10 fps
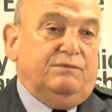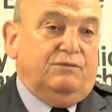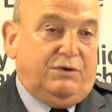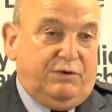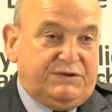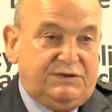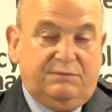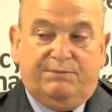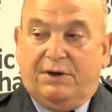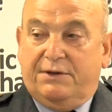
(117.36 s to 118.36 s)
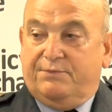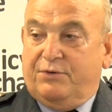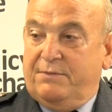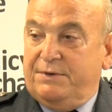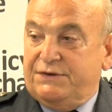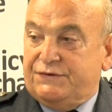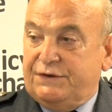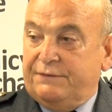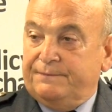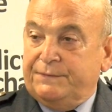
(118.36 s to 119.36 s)
requested by the Prime
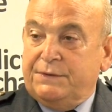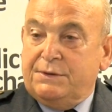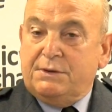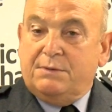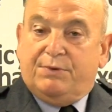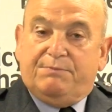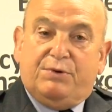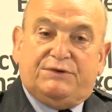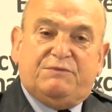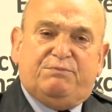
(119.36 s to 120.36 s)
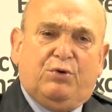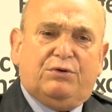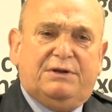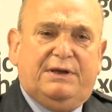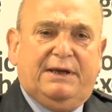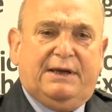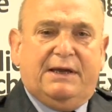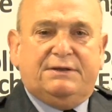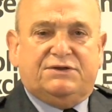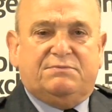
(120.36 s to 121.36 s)
Minister. But most importantly,
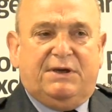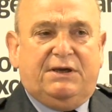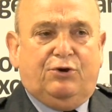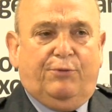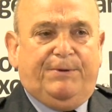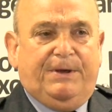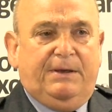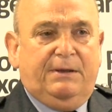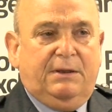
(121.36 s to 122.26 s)
again, doesn't make copy,